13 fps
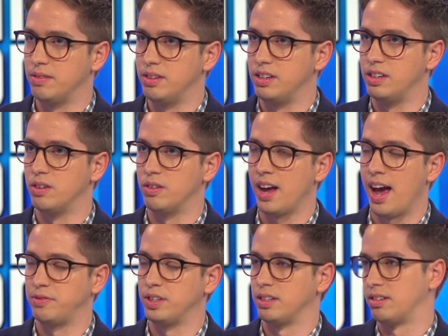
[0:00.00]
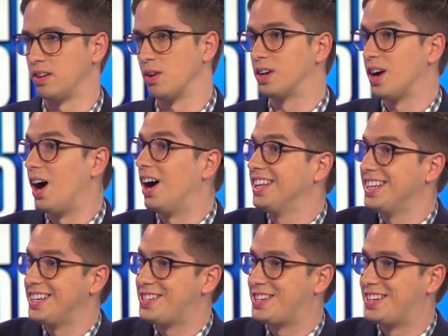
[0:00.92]
you don't have to go to
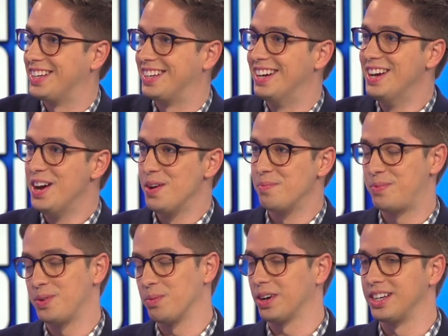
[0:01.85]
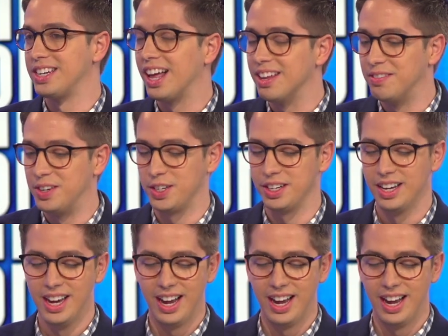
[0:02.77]
college to work in television.